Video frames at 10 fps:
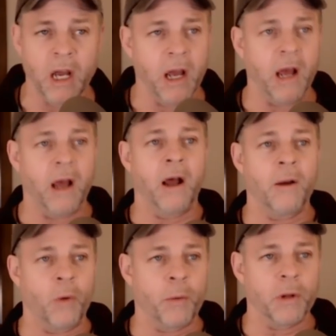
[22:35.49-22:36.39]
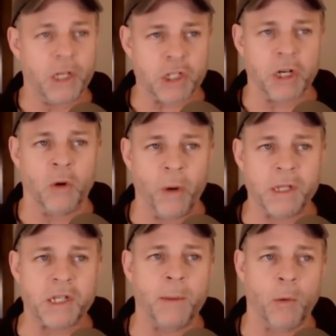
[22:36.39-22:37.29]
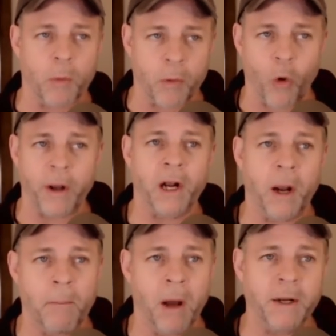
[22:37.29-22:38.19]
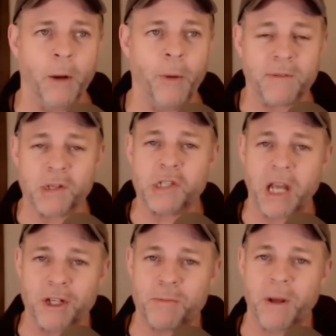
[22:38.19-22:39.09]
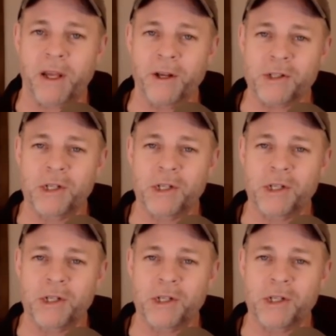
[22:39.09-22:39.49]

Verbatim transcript: uh, we released it on wednesday but we're recording it on monday we have to say this because